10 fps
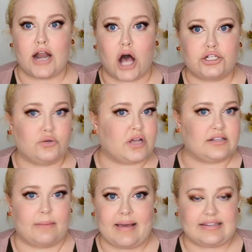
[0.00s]
It also
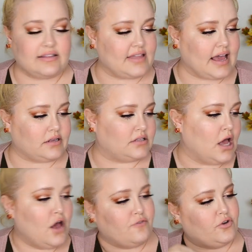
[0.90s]
does amazing things
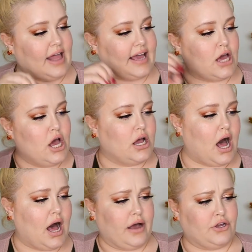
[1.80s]
for like
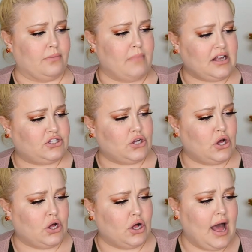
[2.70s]
uh, your
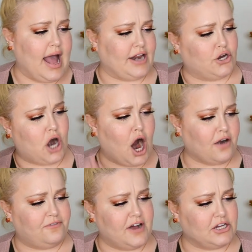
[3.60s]
muscle and your
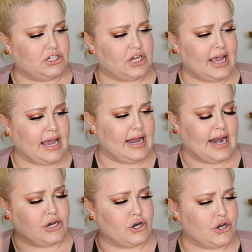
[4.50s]
heart function
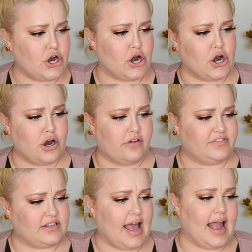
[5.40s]
and your
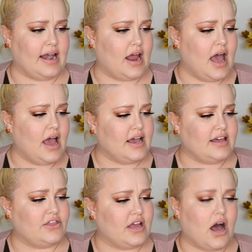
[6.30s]
nerves and
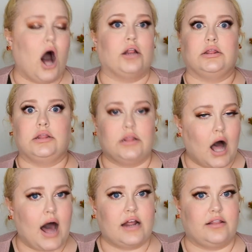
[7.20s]
a
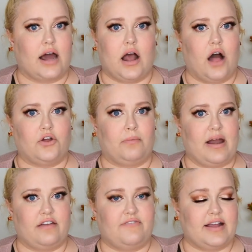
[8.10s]
lot, a lot of other
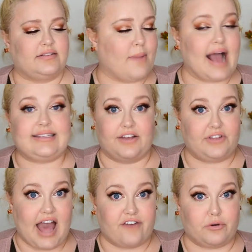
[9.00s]
benefits. I
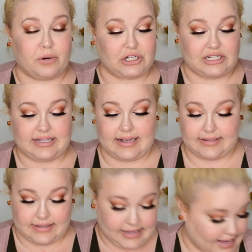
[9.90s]
definitely have repurchased
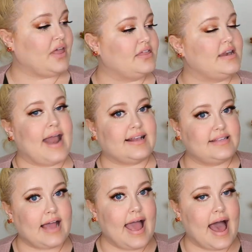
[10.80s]
this, yes. The next
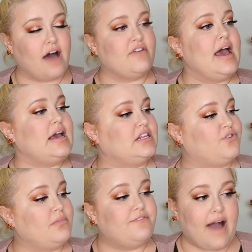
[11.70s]
thing I have is
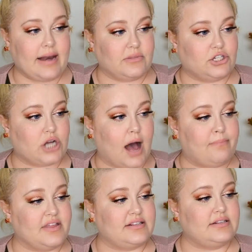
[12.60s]
from the Vitamin
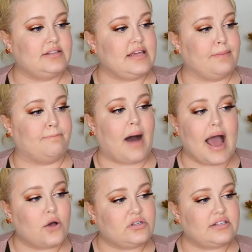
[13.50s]
Shoppe. This is the
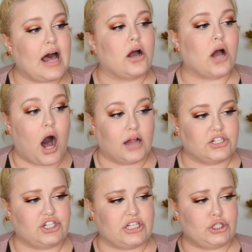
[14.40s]
BioCell
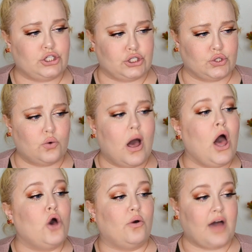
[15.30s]
Collagen 2
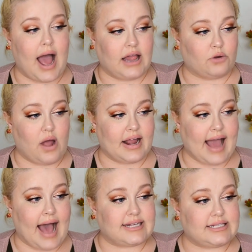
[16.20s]
with hyaluronic
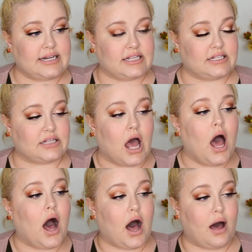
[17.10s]
acid. This is
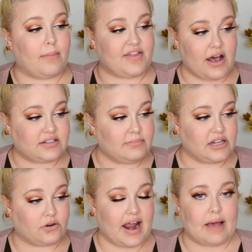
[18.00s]
um, 1,000
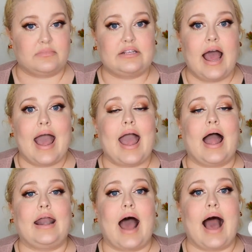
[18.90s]
milligrams,
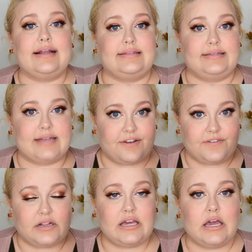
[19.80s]
and I
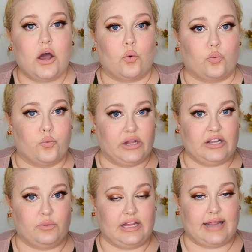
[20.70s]
definitely
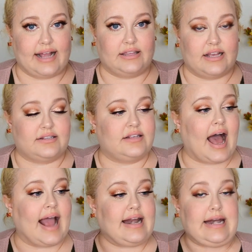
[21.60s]
really, really like this.
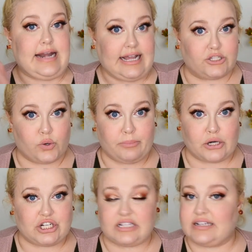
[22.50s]
I need to
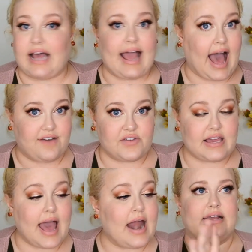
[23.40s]
repurchase this. I haven't
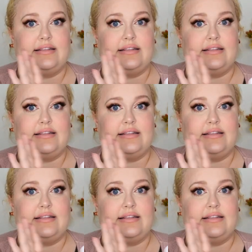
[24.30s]
yet.